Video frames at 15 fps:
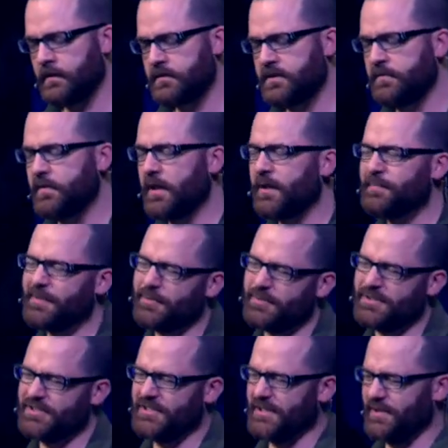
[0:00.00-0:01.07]
develop the
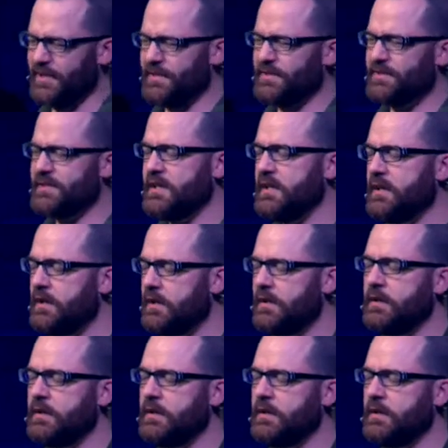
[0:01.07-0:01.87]
resiliency